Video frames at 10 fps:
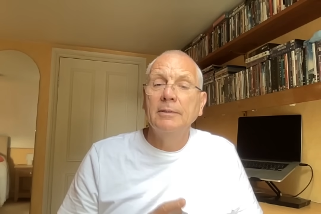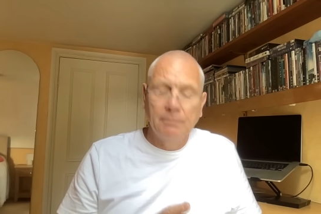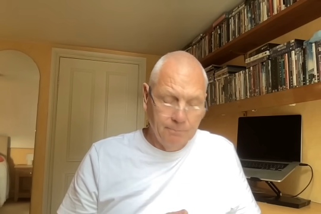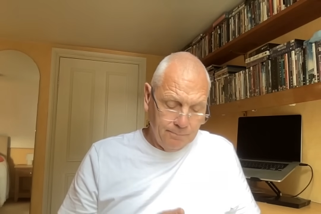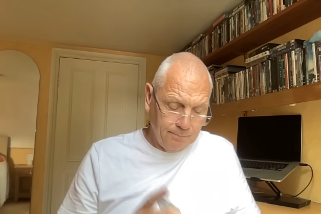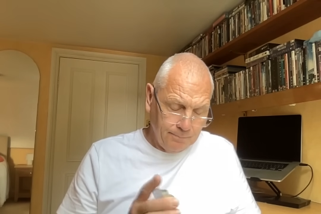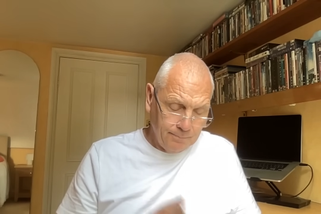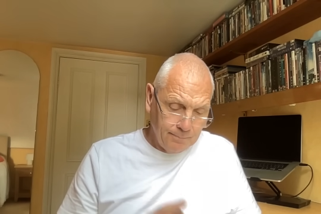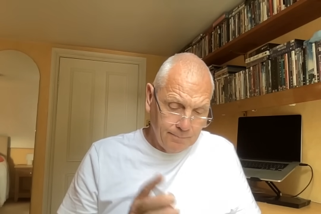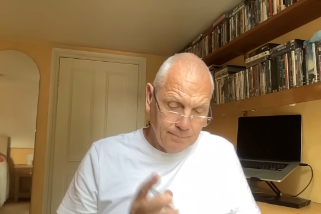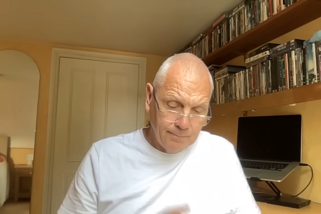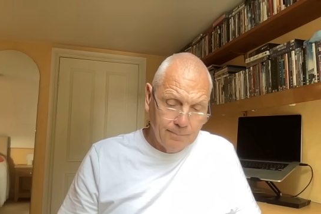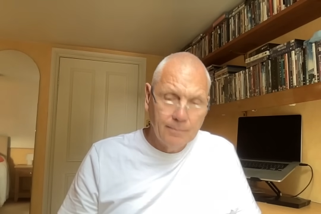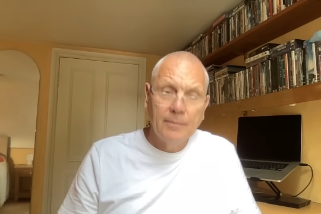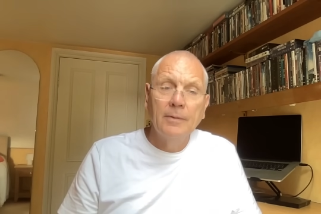
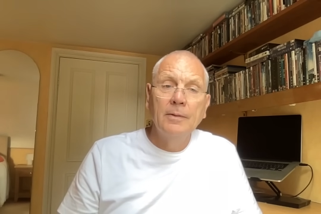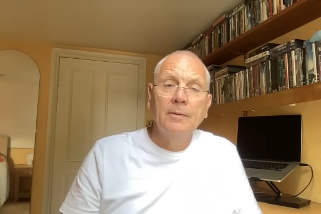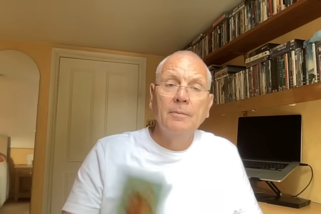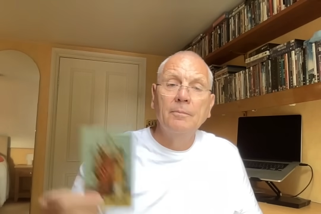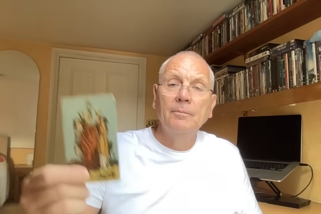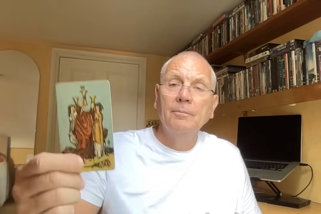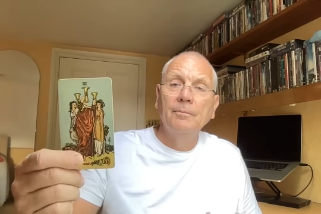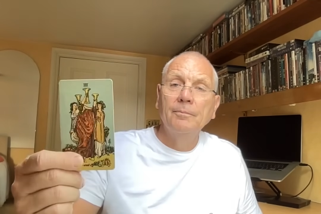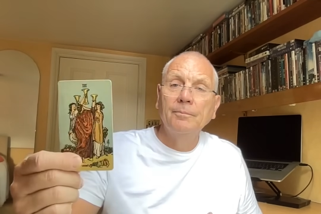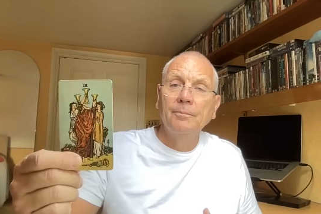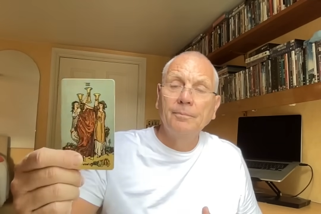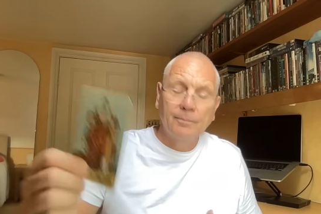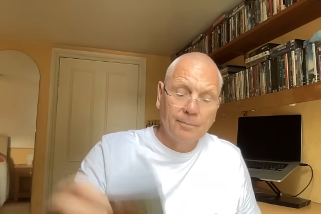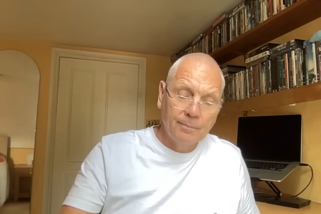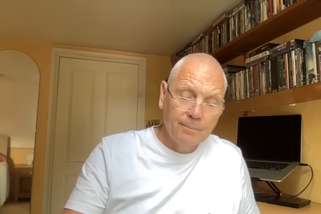
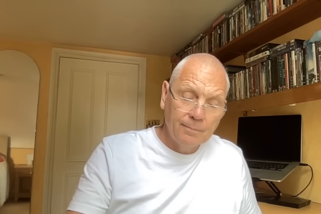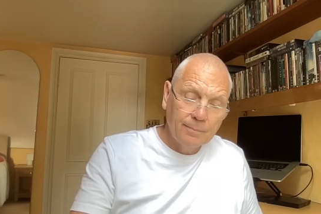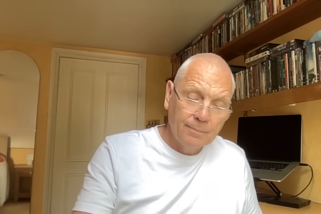[no speech]